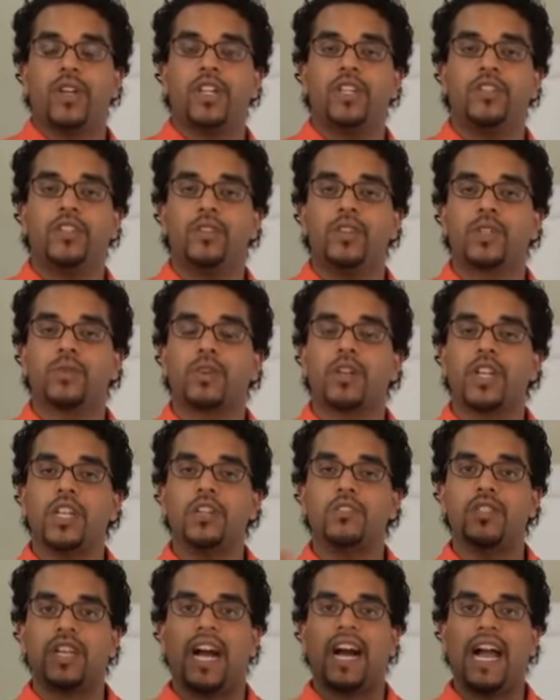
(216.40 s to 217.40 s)
we're going to do is we're going
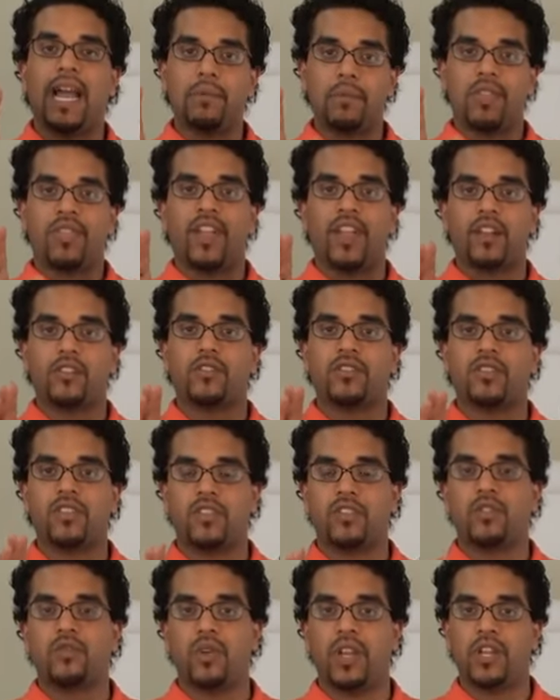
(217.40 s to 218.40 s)
to use a hypothetical
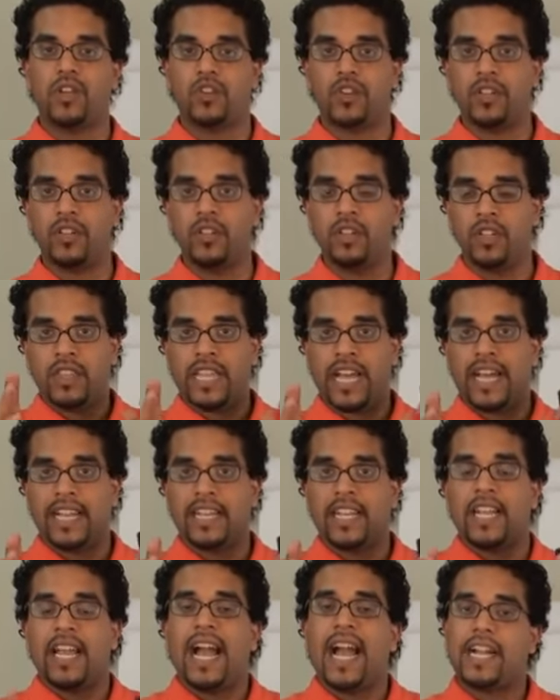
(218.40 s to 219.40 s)
situation
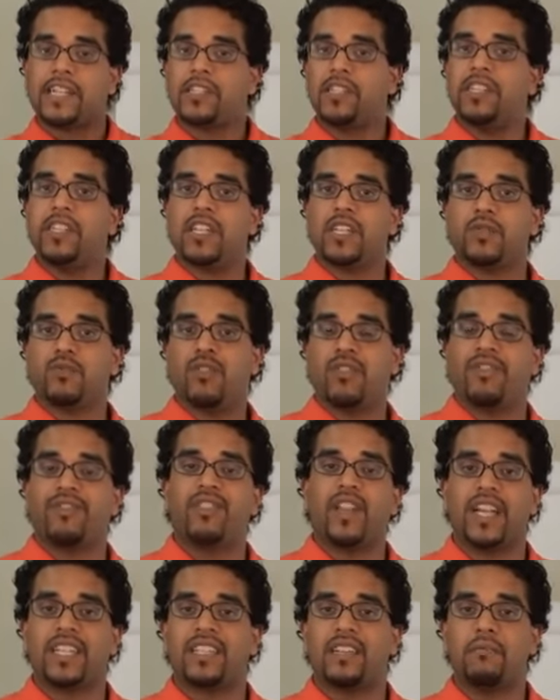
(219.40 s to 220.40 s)
that actually does
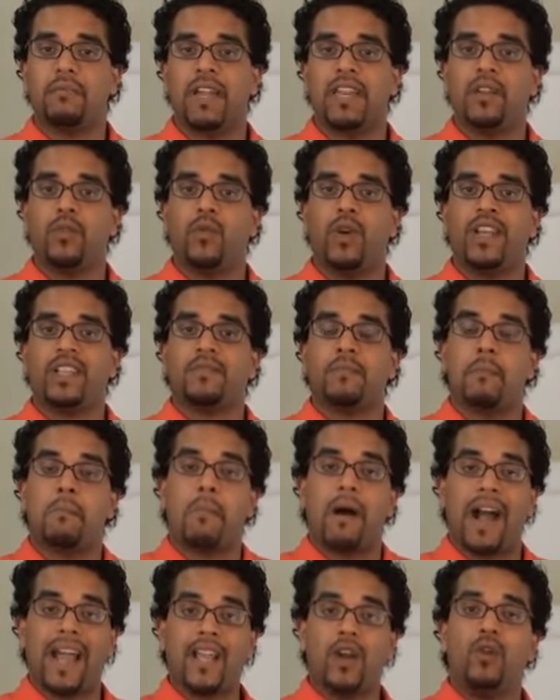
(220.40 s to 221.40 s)
reflect in many ways
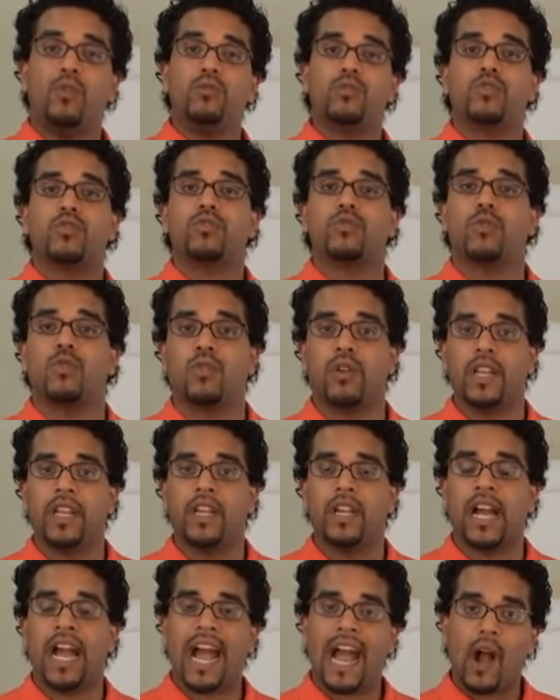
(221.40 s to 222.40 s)
my own
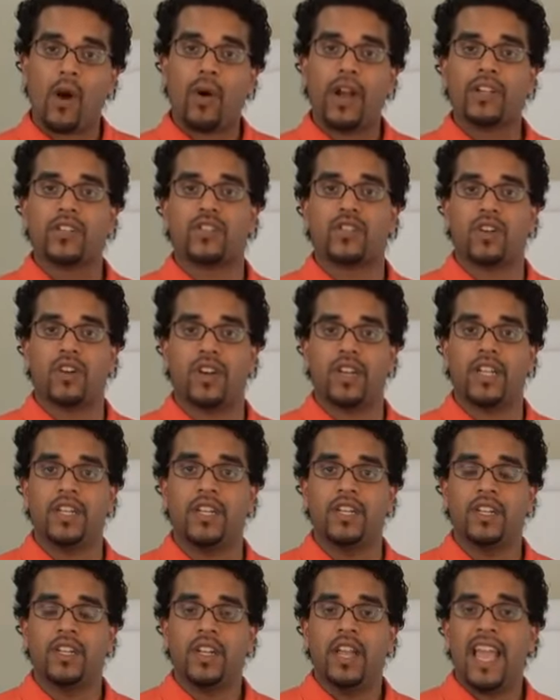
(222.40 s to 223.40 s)
story, how I
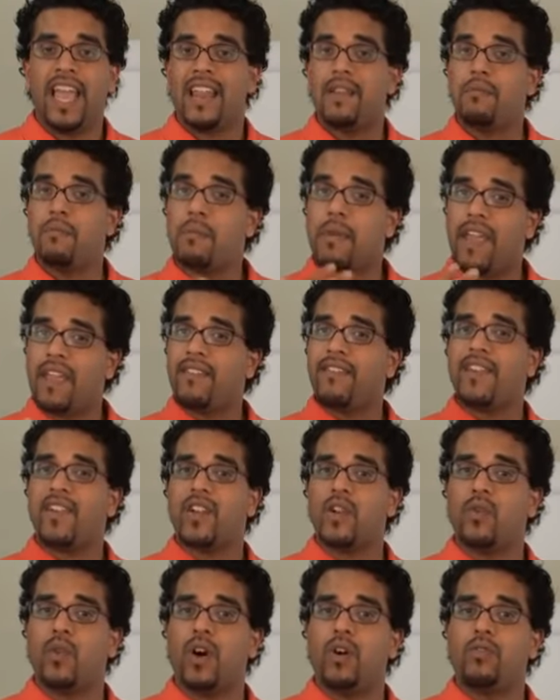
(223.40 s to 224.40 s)
started, and may
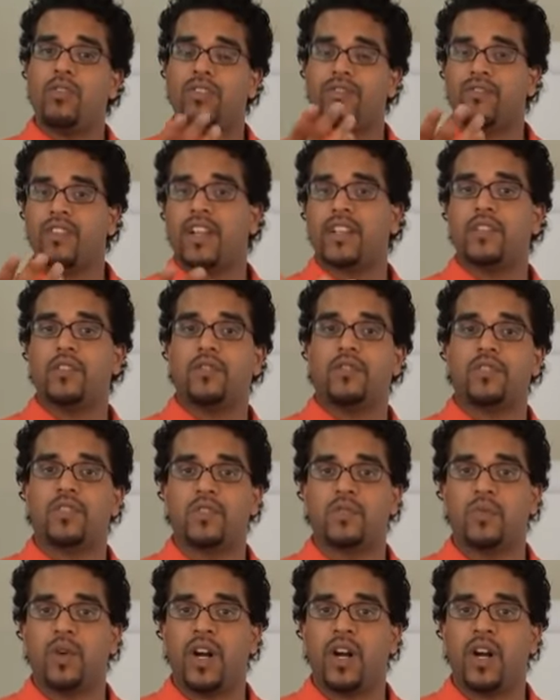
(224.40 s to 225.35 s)
very well reflect yours as